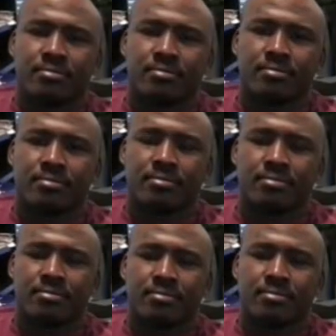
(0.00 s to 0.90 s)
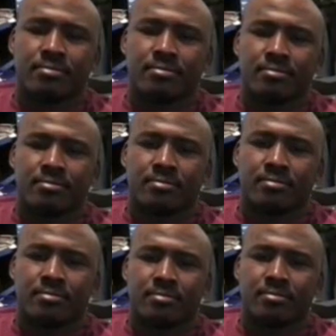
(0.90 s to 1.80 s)

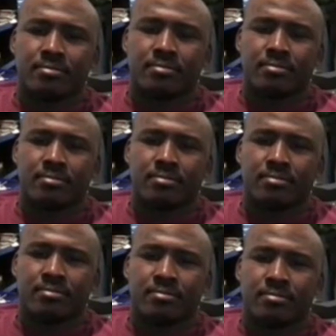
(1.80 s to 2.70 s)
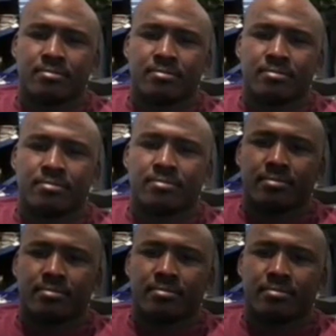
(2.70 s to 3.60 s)

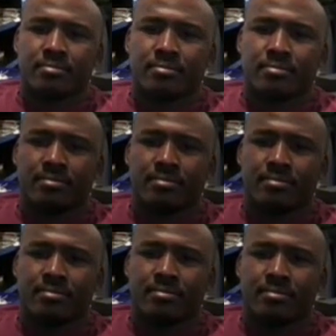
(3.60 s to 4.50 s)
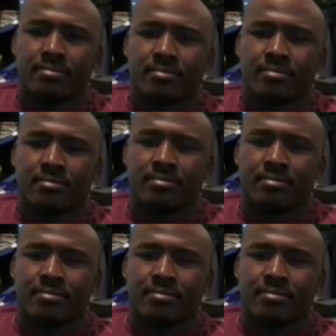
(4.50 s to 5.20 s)
No words are spoken by the person on screen.